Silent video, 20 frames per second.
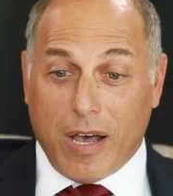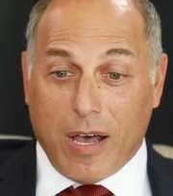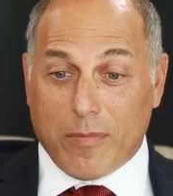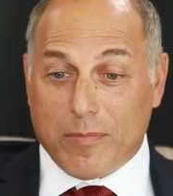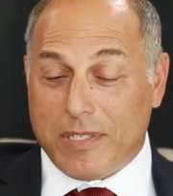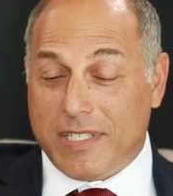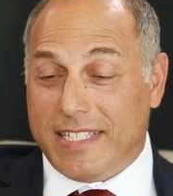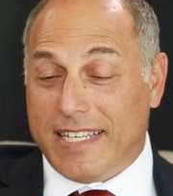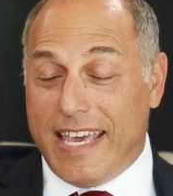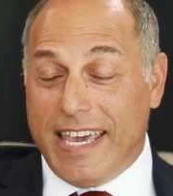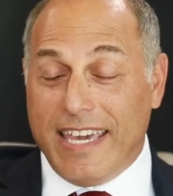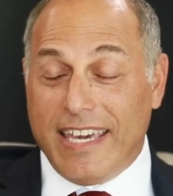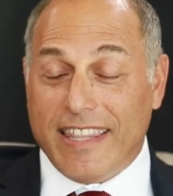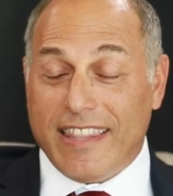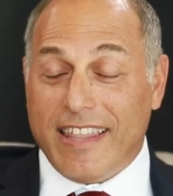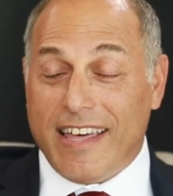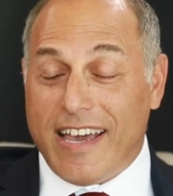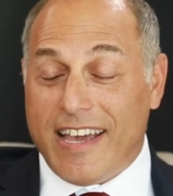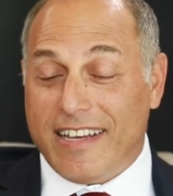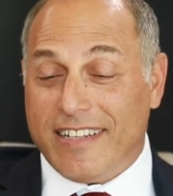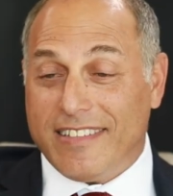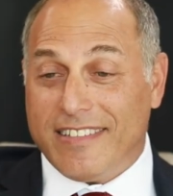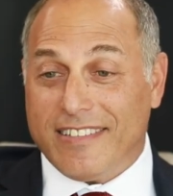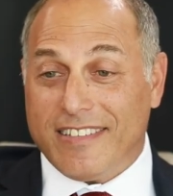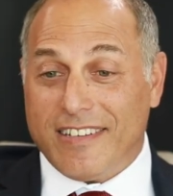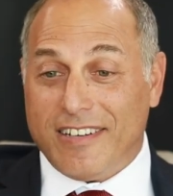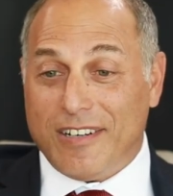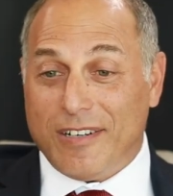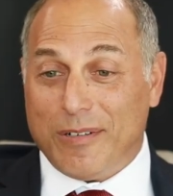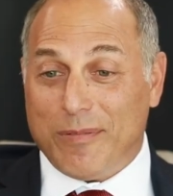I'm saying that
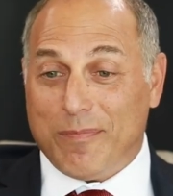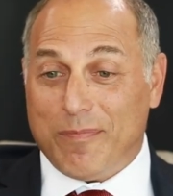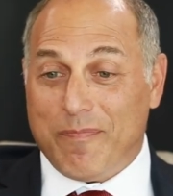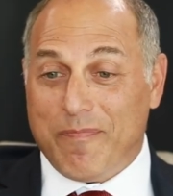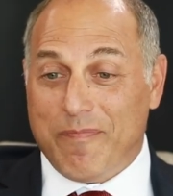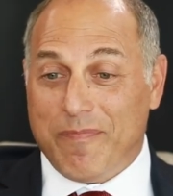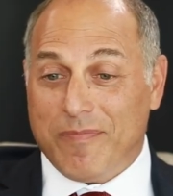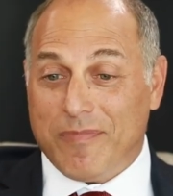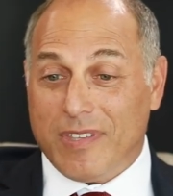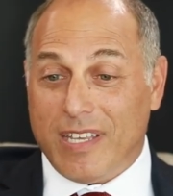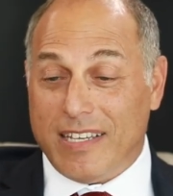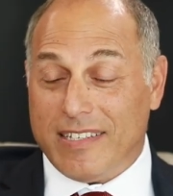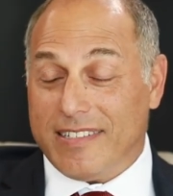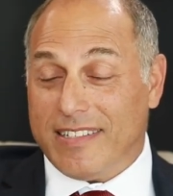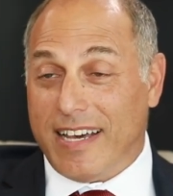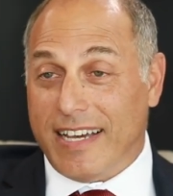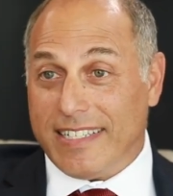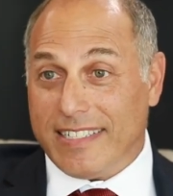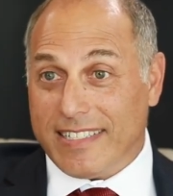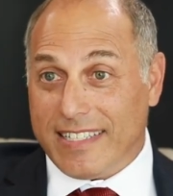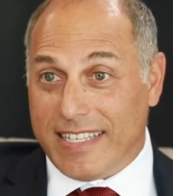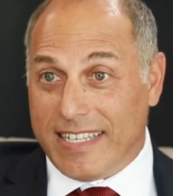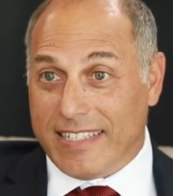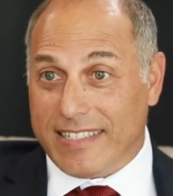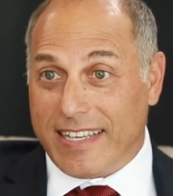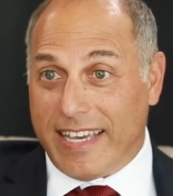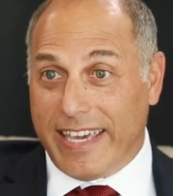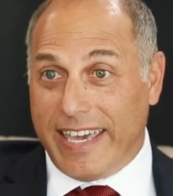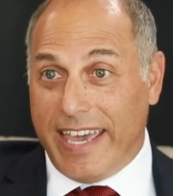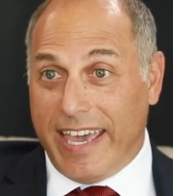as nicely
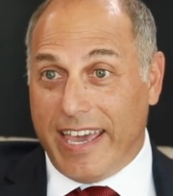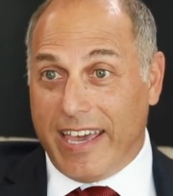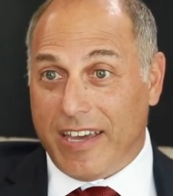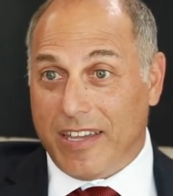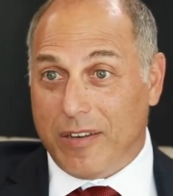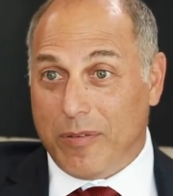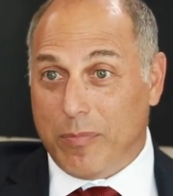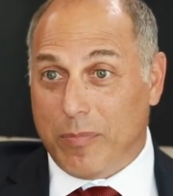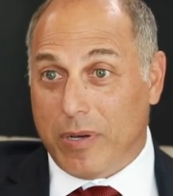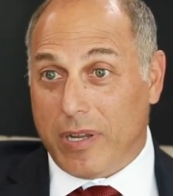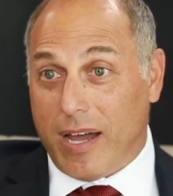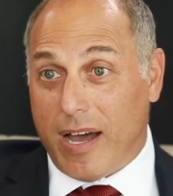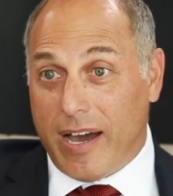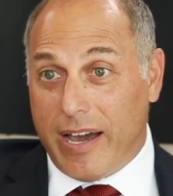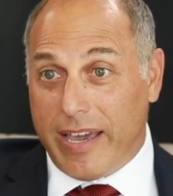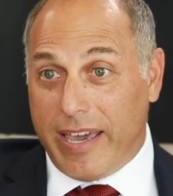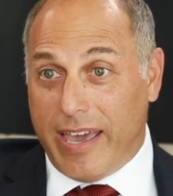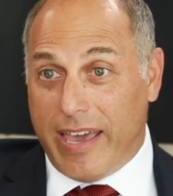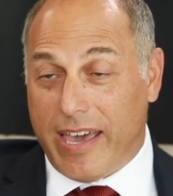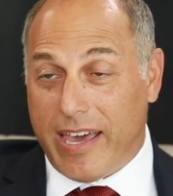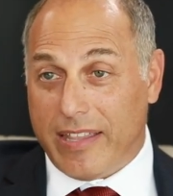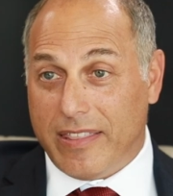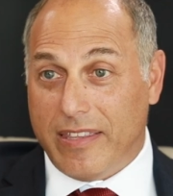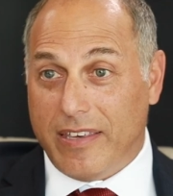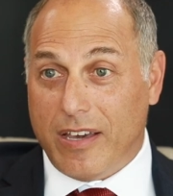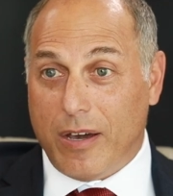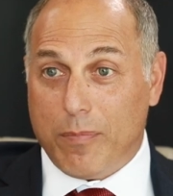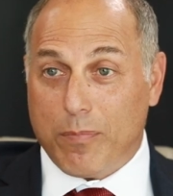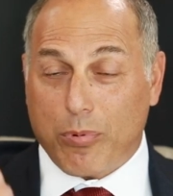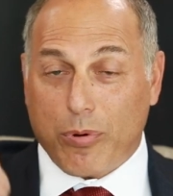as I can, but I had
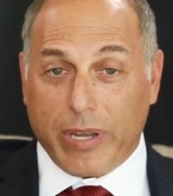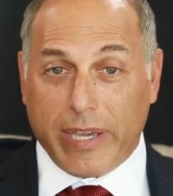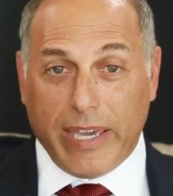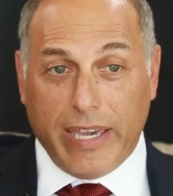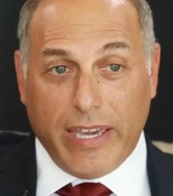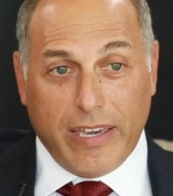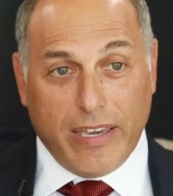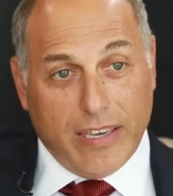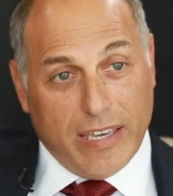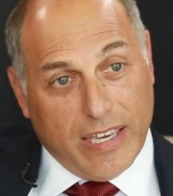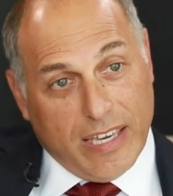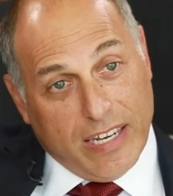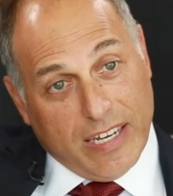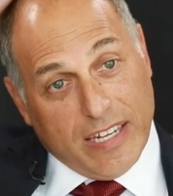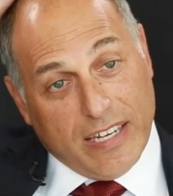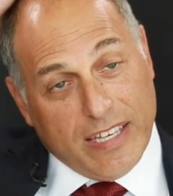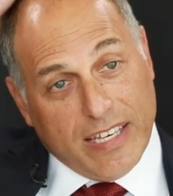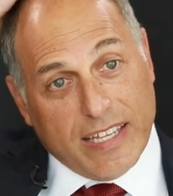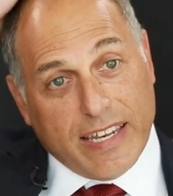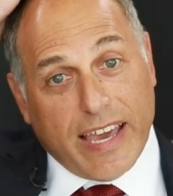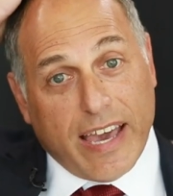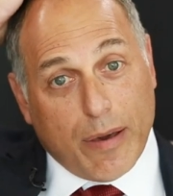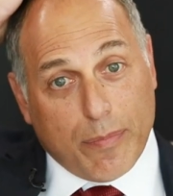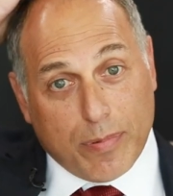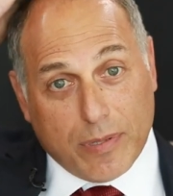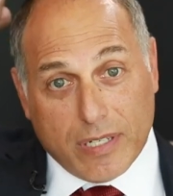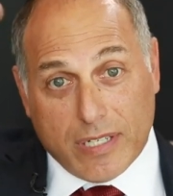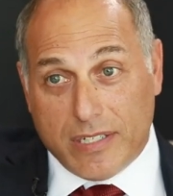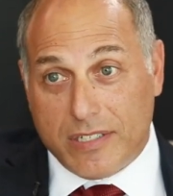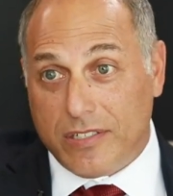the upbringing in
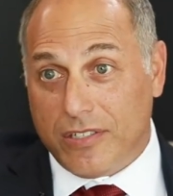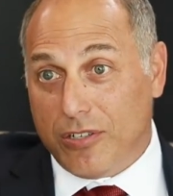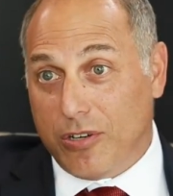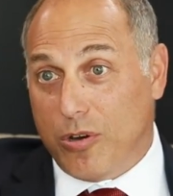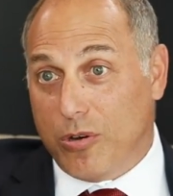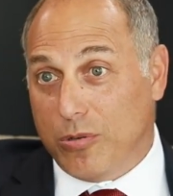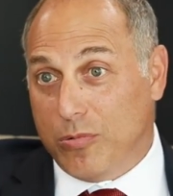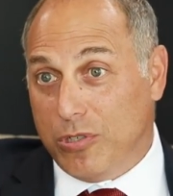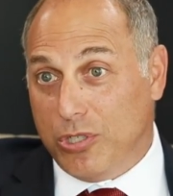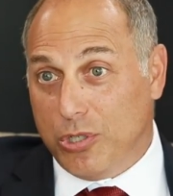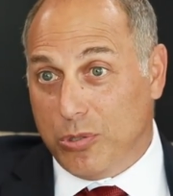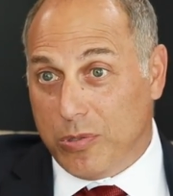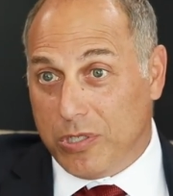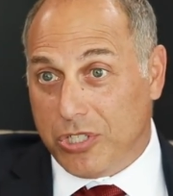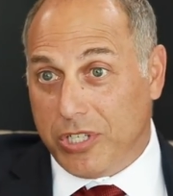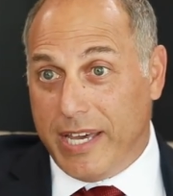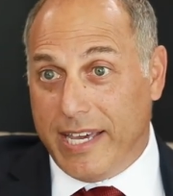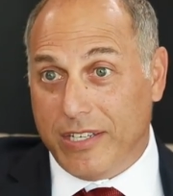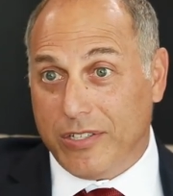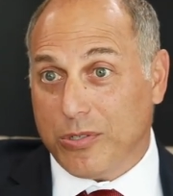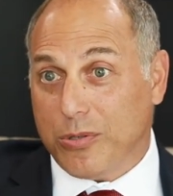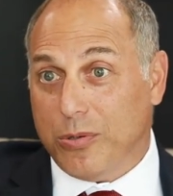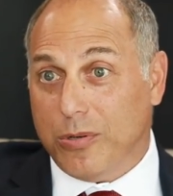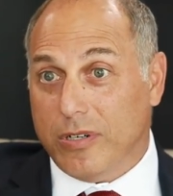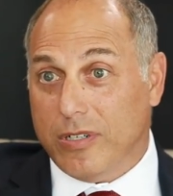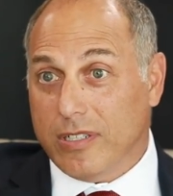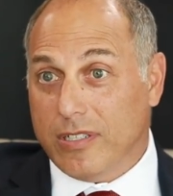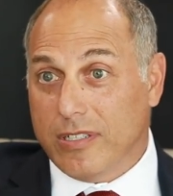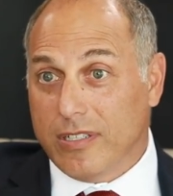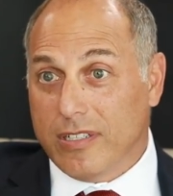Indianapolis to go to a Jewish day
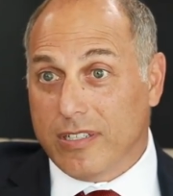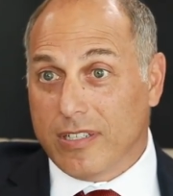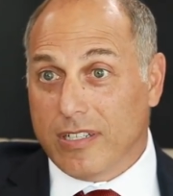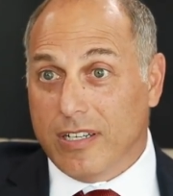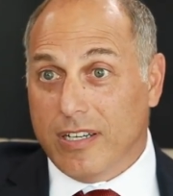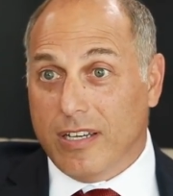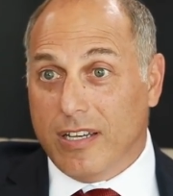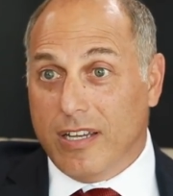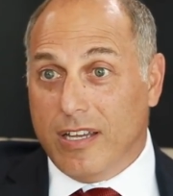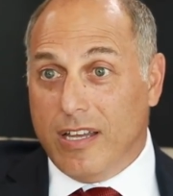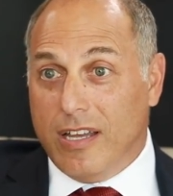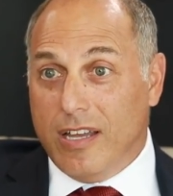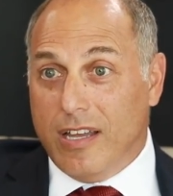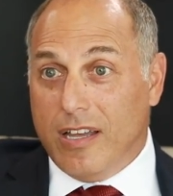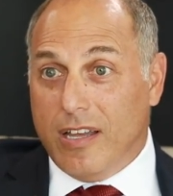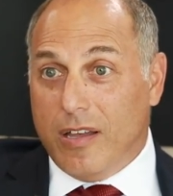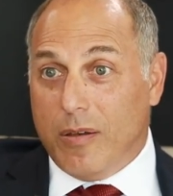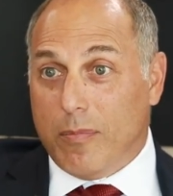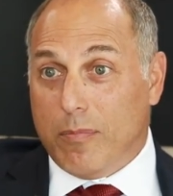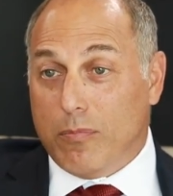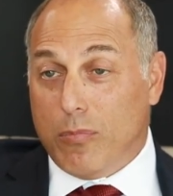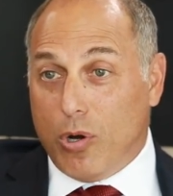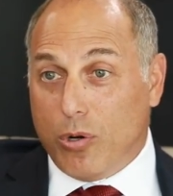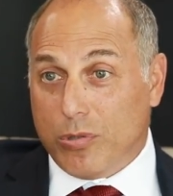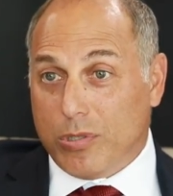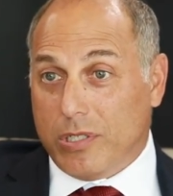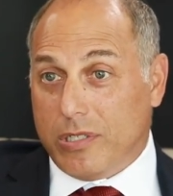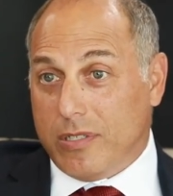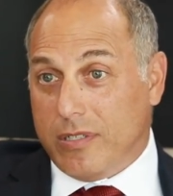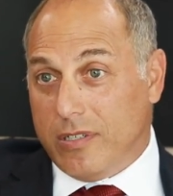school.
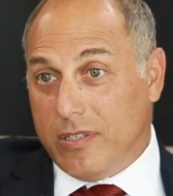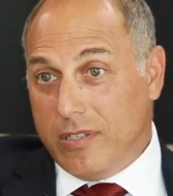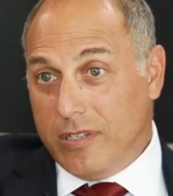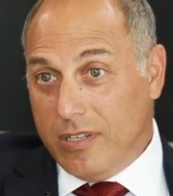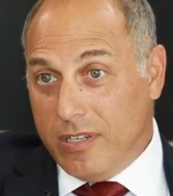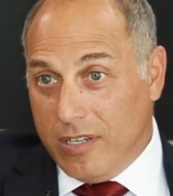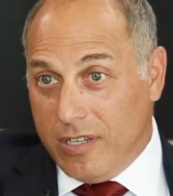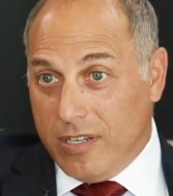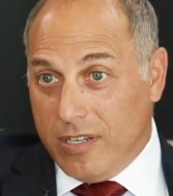Most